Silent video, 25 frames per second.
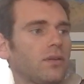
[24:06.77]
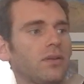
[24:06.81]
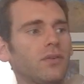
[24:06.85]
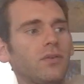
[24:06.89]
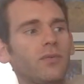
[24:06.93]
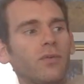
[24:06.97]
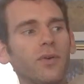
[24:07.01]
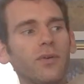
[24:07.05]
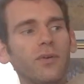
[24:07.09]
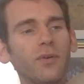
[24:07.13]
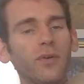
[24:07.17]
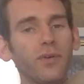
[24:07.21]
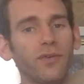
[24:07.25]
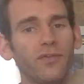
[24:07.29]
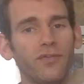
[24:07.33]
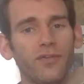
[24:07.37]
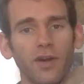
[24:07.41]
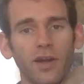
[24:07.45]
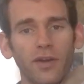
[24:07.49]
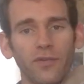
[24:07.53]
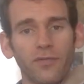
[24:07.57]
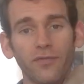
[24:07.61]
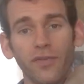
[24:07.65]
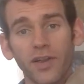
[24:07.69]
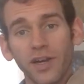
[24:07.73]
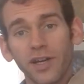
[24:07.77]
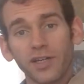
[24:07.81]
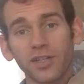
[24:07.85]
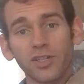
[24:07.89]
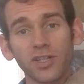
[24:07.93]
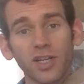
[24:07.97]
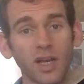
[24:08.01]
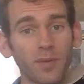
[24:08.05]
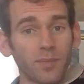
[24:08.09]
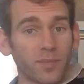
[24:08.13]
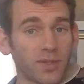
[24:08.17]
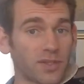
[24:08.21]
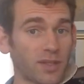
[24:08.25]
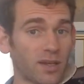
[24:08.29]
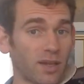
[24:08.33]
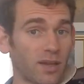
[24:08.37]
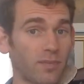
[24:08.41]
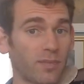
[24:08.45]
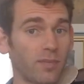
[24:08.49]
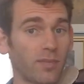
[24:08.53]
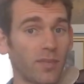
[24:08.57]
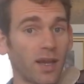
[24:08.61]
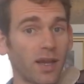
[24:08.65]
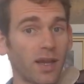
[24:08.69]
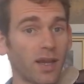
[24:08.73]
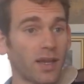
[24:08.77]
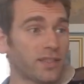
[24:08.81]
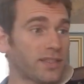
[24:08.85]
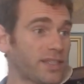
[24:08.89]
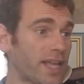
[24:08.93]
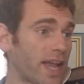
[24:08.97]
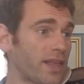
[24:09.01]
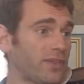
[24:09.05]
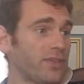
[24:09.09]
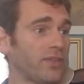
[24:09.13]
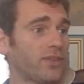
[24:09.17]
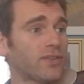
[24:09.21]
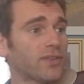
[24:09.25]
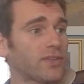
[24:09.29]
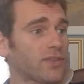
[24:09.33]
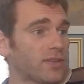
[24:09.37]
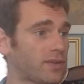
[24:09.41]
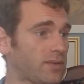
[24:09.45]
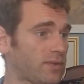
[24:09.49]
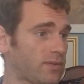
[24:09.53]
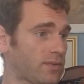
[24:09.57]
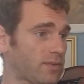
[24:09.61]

where we've finished up some tenths.